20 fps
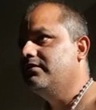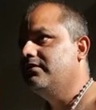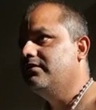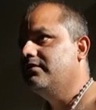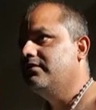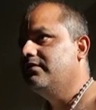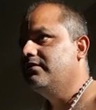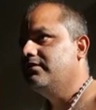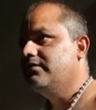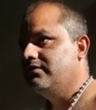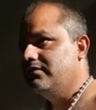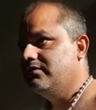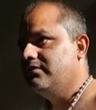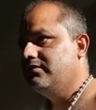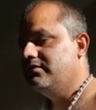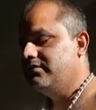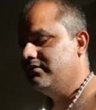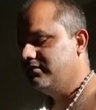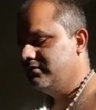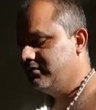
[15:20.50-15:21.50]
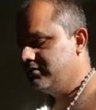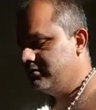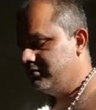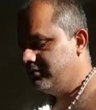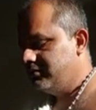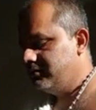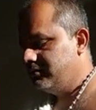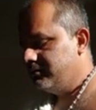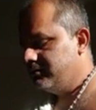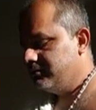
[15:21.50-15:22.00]

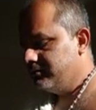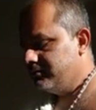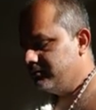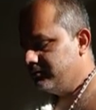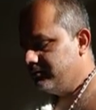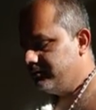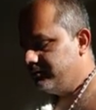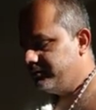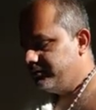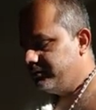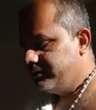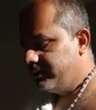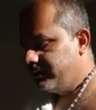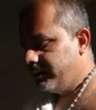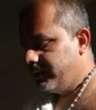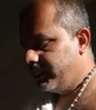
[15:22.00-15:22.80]
(silence)